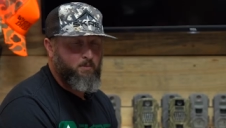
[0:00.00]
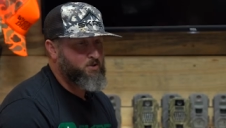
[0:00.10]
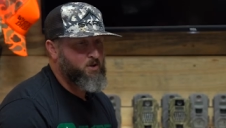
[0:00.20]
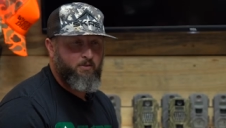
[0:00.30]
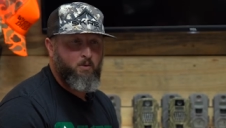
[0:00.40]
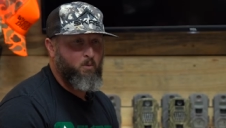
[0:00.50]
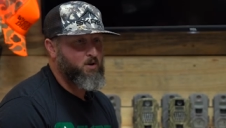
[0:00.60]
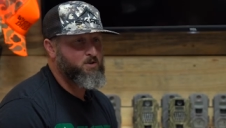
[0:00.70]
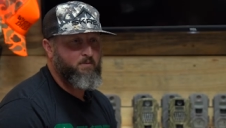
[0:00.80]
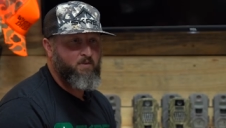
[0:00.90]
There's nothing
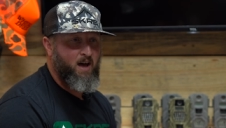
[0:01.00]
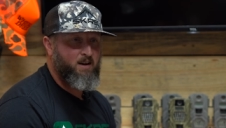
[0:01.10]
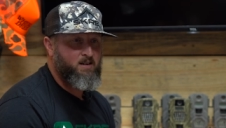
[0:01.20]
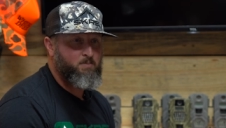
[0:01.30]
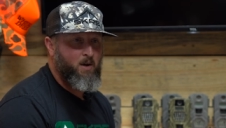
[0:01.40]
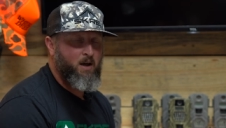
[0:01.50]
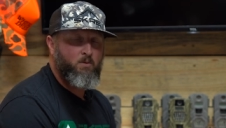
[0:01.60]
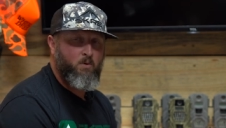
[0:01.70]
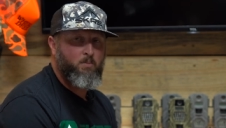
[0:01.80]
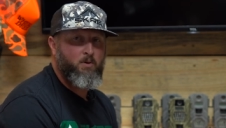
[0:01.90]
worse than finding a spot
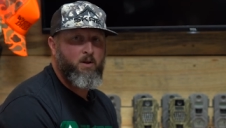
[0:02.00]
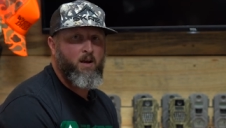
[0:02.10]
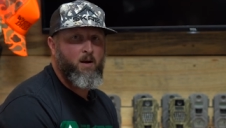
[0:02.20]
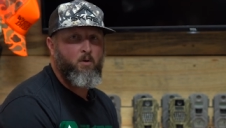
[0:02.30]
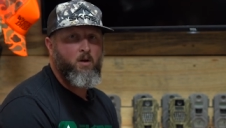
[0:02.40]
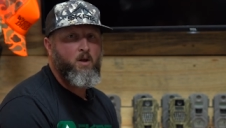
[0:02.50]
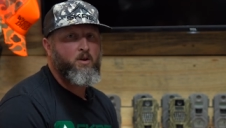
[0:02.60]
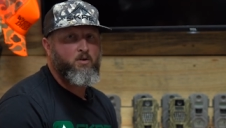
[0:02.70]
you wanna put a camera,